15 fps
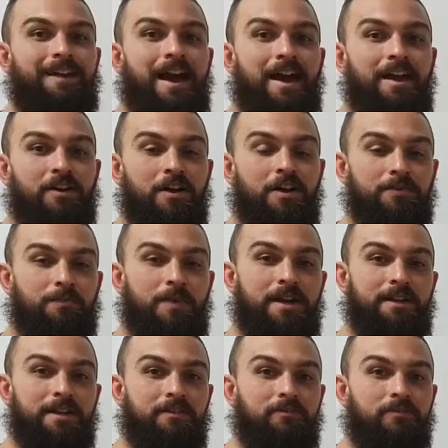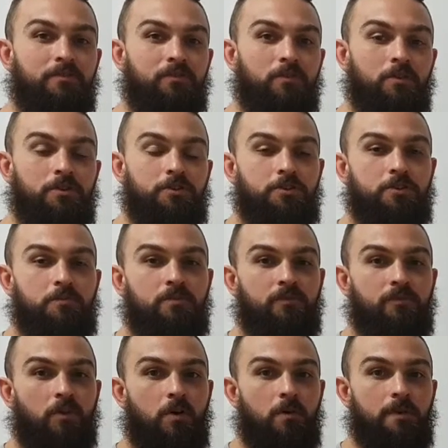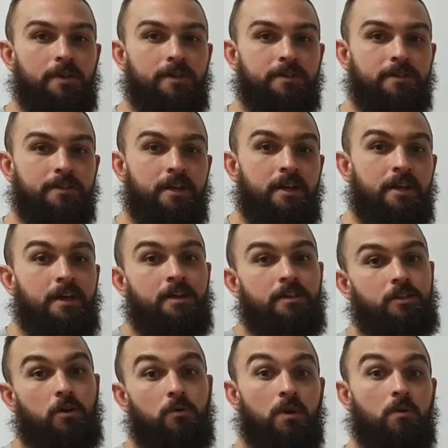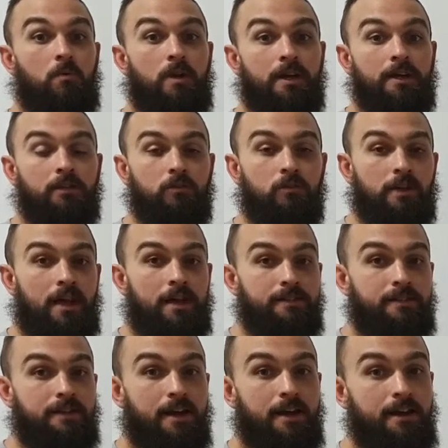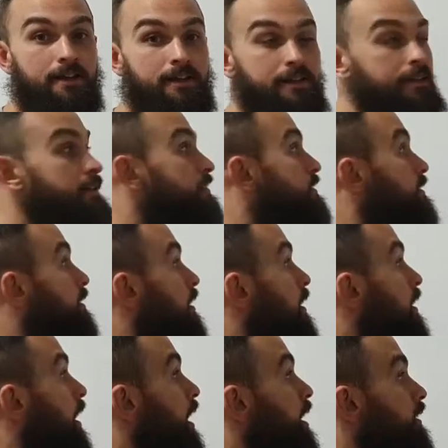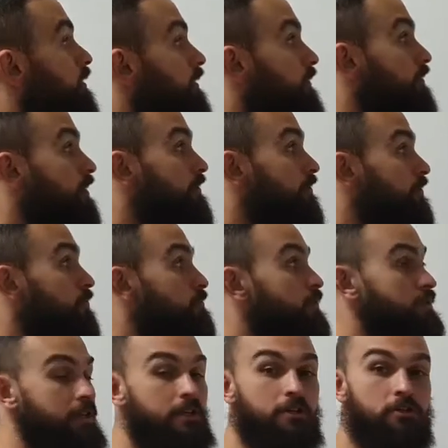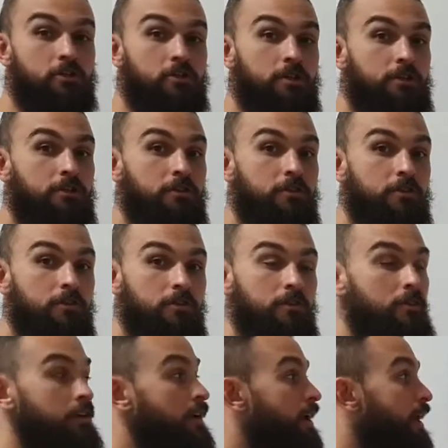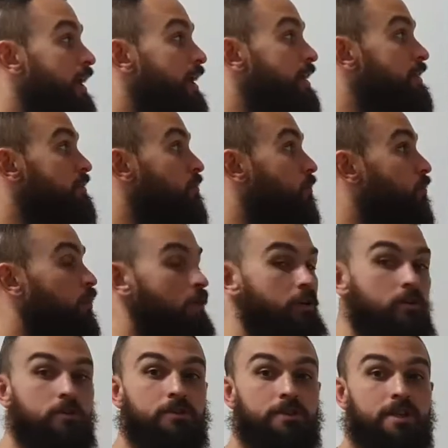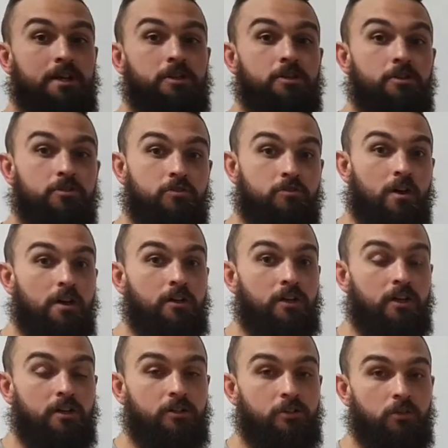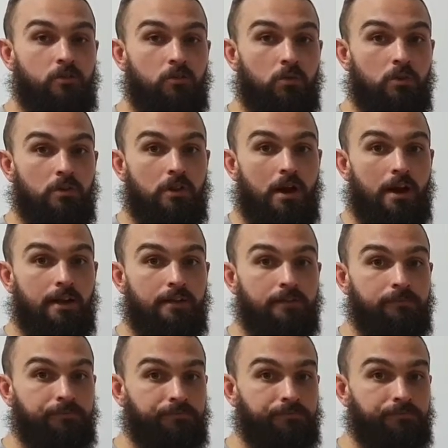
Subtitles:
Hey guys, Ben here from Fortitude Performance. So what we're going to look at today is lifting for Brazilian Jiu-Jitsu and what your session structure should look like.